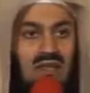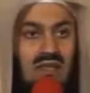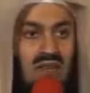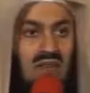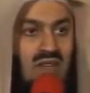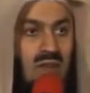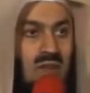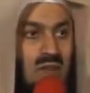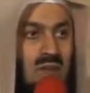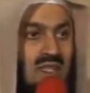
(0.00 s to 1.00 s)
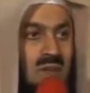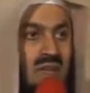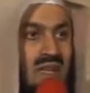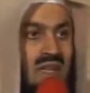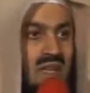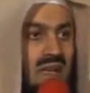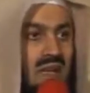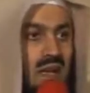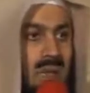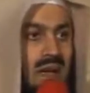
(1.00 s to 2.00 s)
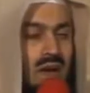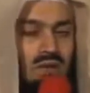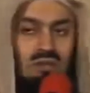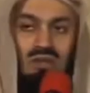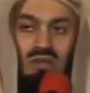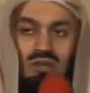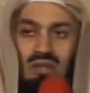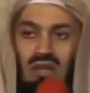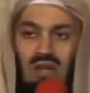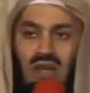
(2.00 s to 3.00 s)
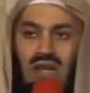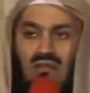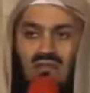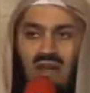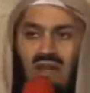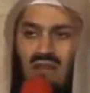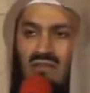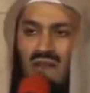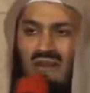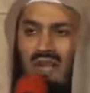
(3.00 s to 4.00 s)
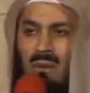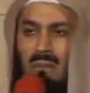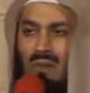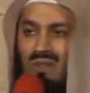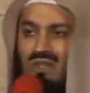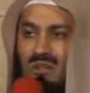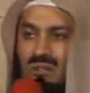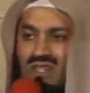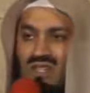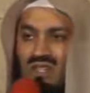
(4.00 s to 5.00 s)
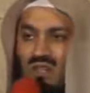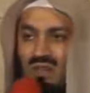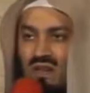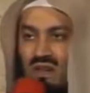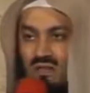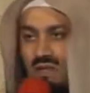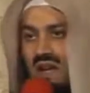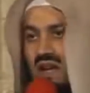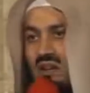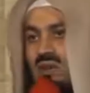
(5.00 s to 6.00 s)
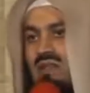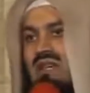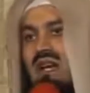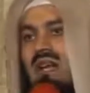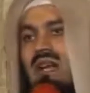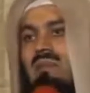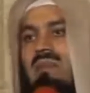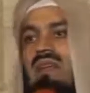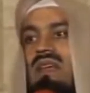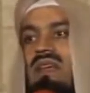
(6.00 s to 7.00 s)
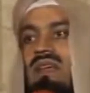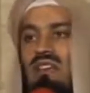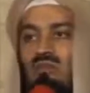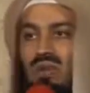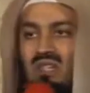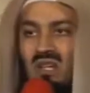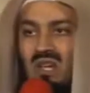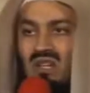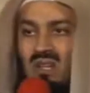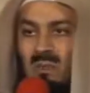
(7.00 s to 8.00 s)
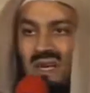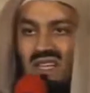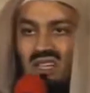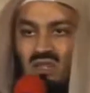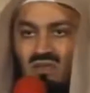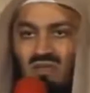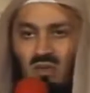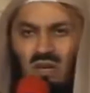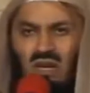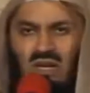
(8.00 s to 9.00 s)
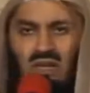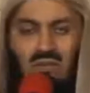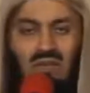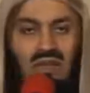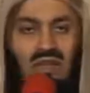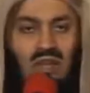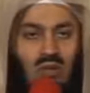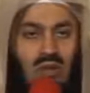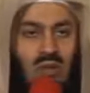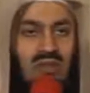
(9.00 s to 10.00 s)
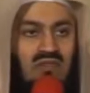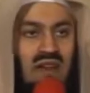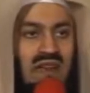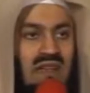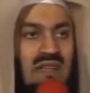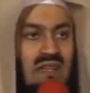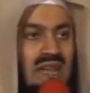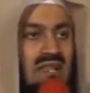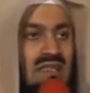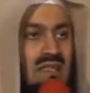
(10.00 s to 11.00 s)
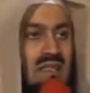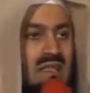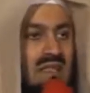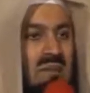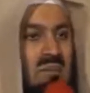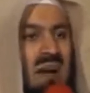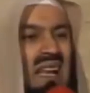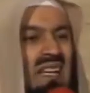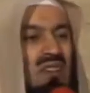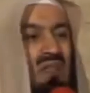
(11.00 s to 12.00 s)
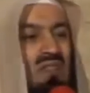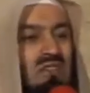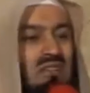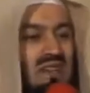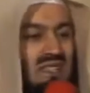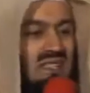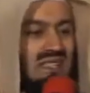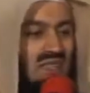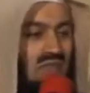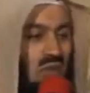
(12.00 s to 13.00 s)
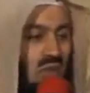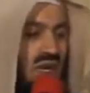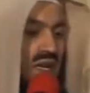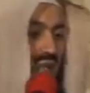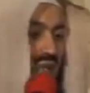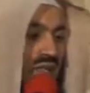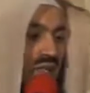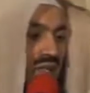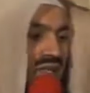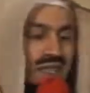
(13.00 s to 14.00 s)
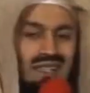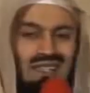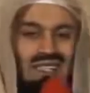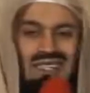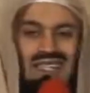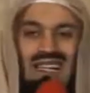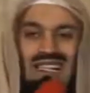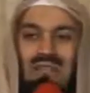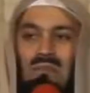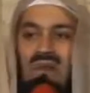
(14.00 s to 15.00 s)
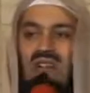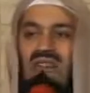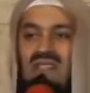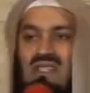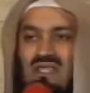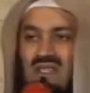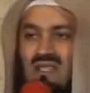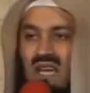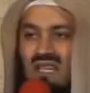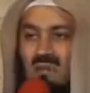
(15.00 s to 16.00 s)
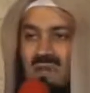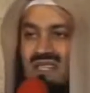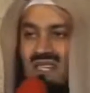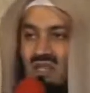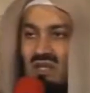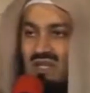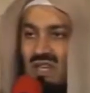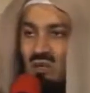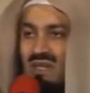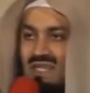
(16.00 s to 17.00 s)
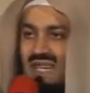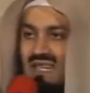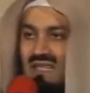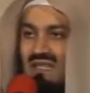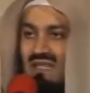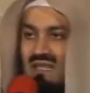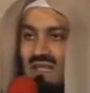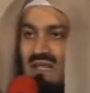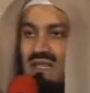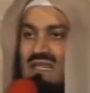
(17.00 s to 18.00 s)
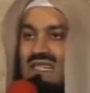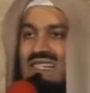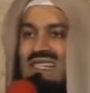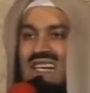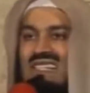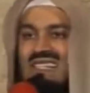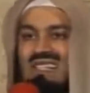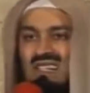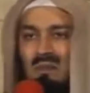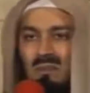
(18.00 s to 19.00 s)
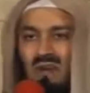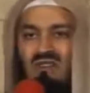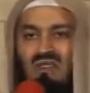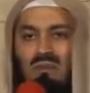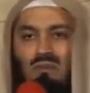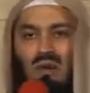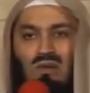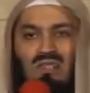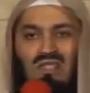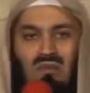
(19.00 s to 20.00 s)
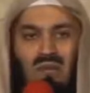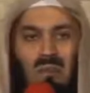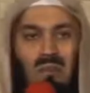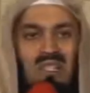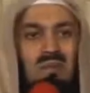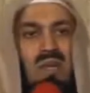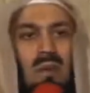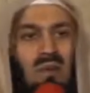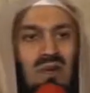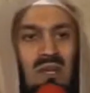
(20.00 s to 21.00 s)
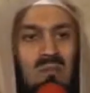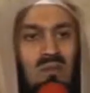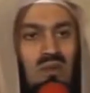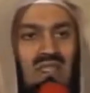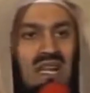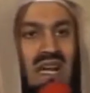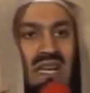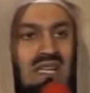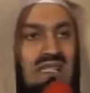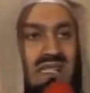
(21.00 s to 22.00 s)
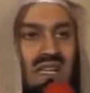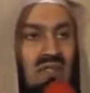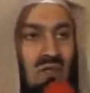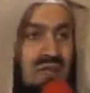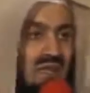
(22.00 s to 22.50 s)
this evening we will be speaking about a very, very important messenger of Allah subhanahu wa ta'ala. If we turn the pages of the Quran, we will find that the bulk of the verses in the Quran that discuss prophets and the messengers that were sent discuss the prophet Moses, may peace be upon him, Musa alayhi salatu